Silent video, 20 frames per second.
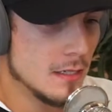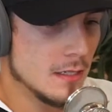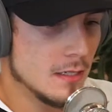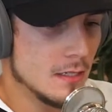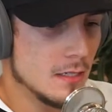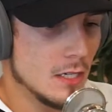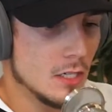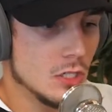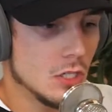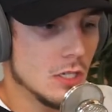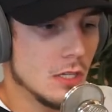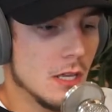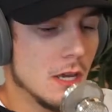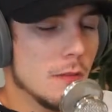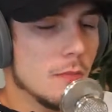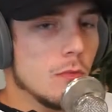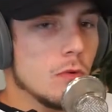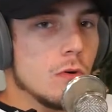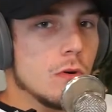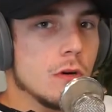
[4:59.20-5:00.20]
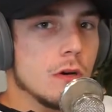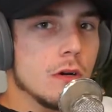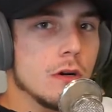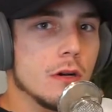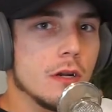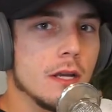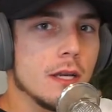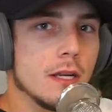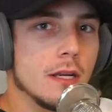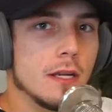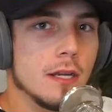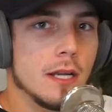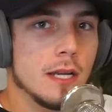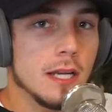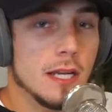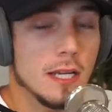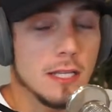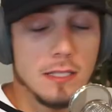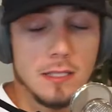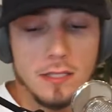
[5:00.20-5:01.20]
touch on that more, and
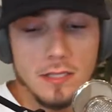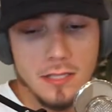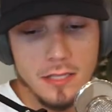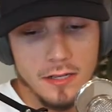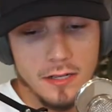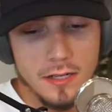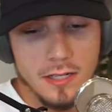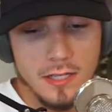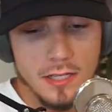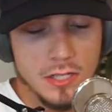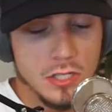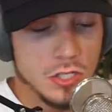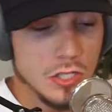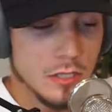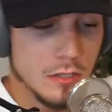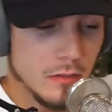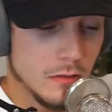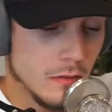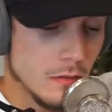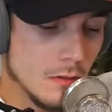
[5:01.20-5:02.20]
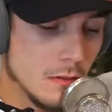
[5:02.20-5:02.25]
it is a serious issue.